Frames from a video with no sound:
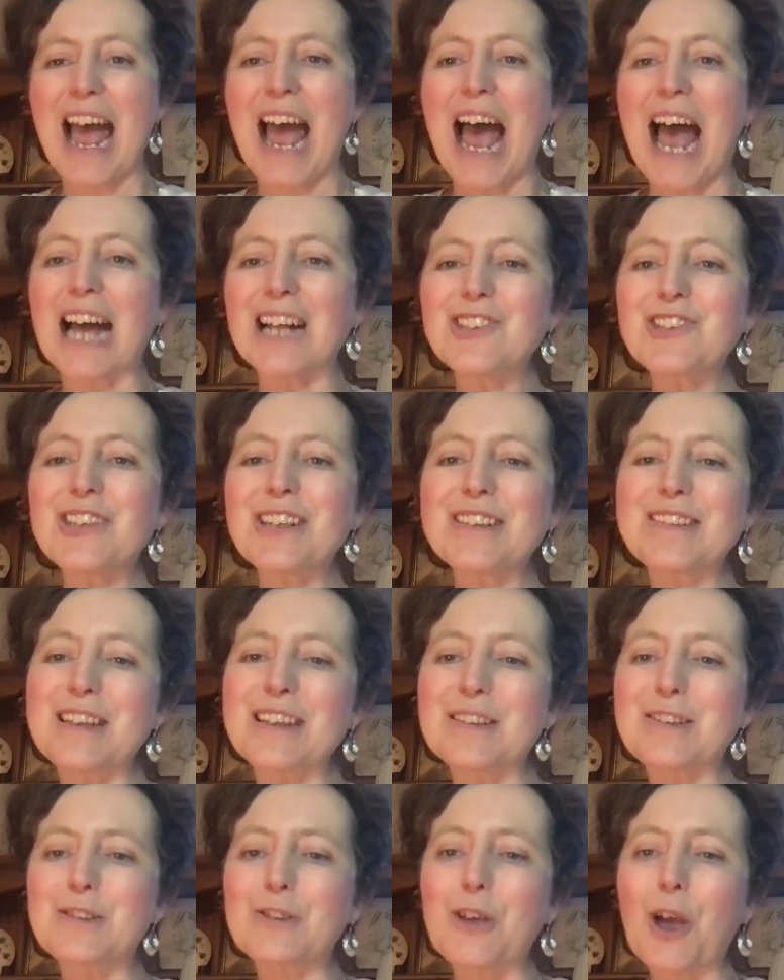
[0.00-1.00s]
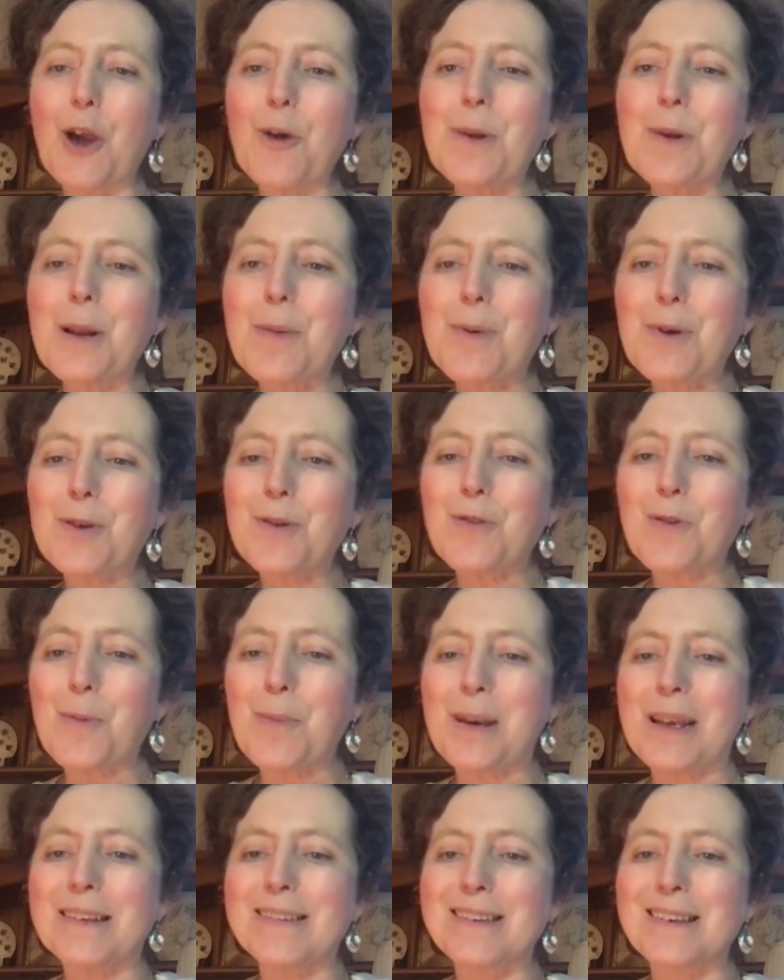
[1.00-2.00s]
Angela says, so many beautiful
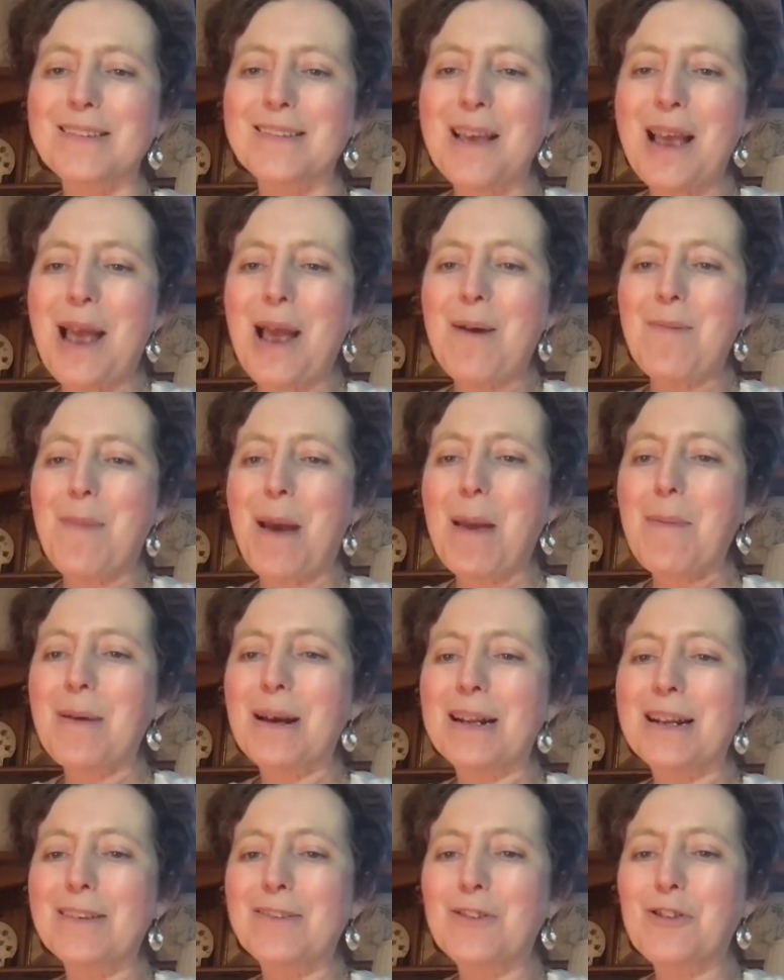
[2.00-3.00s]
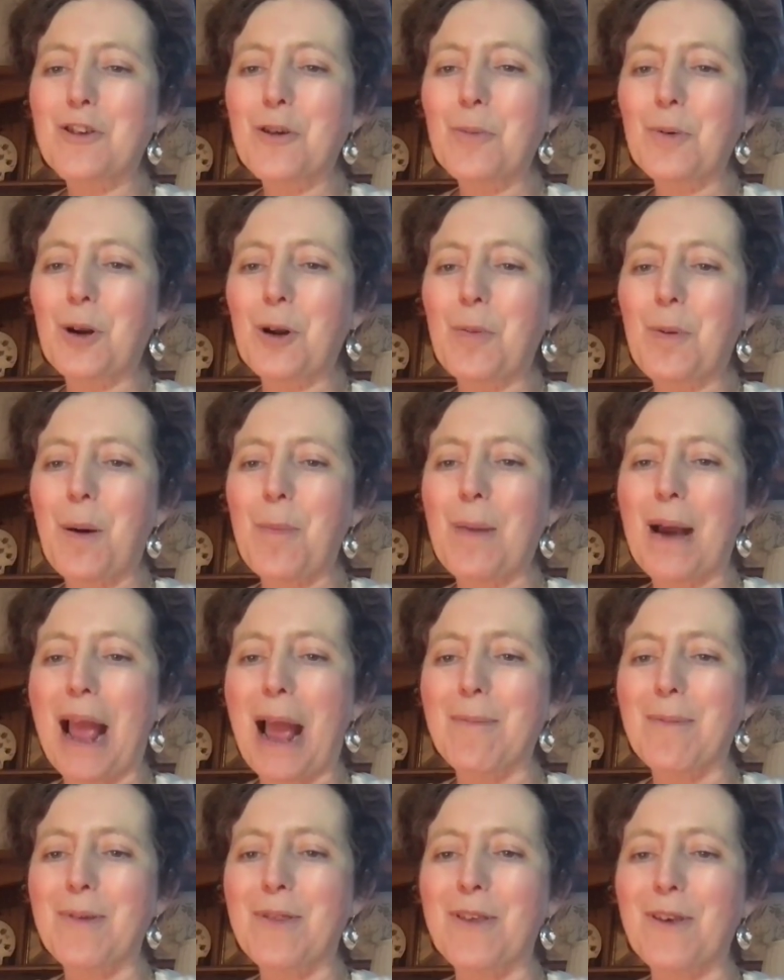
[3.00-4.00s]
pieces. Maybe I need to double up on my
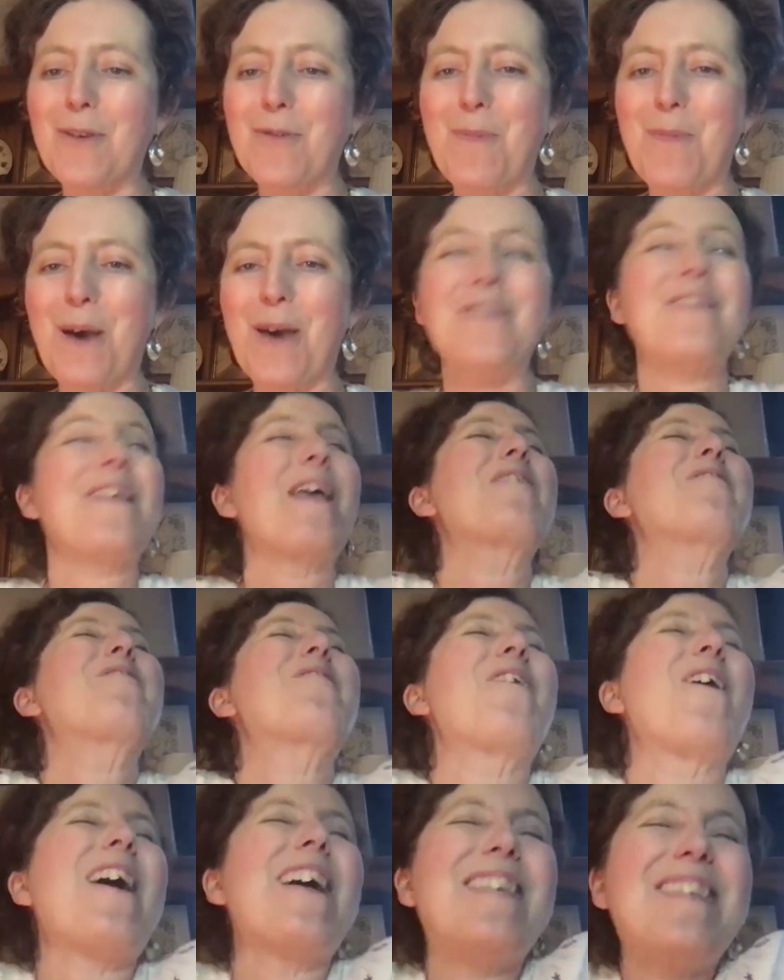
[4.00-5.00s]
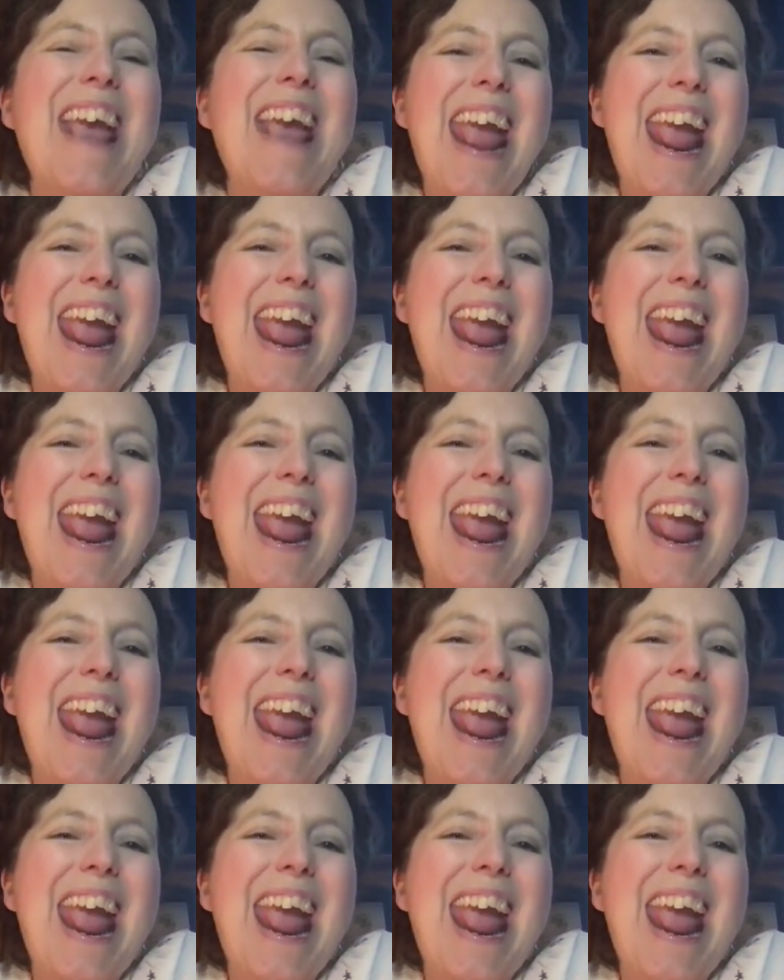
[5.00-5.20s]
amethyst birthday present.